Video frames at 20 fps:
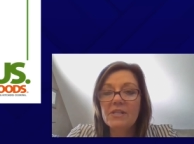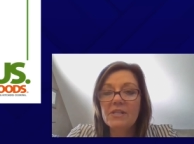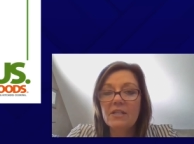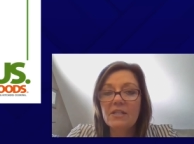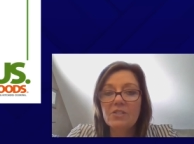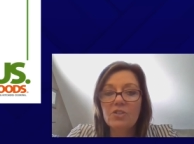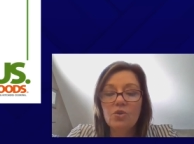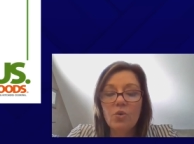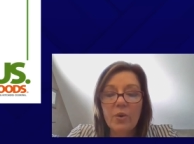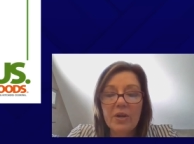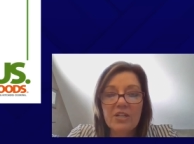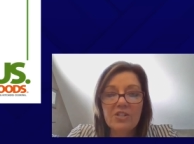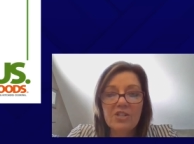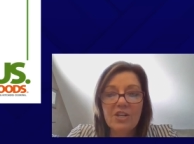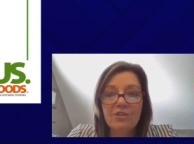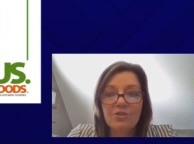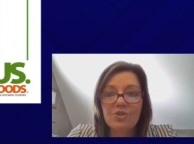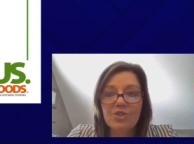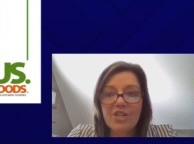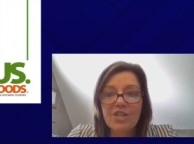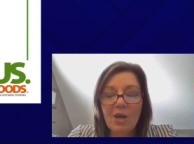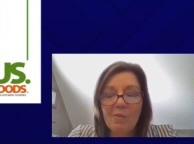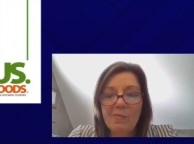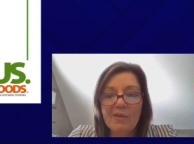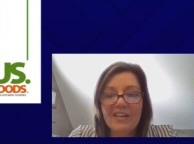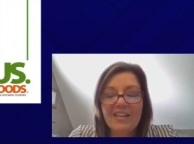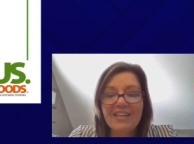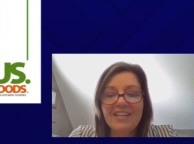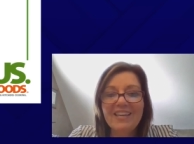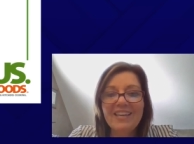and enjoy each other's
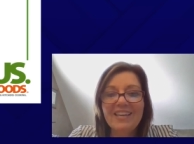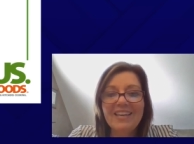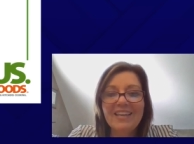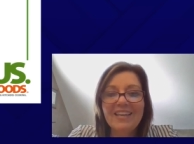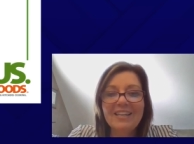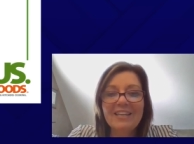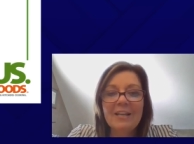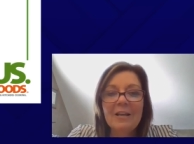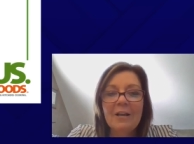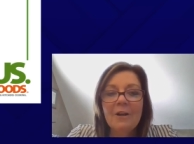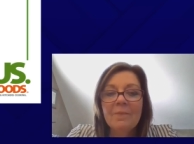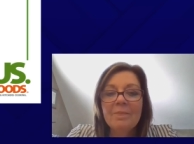company again,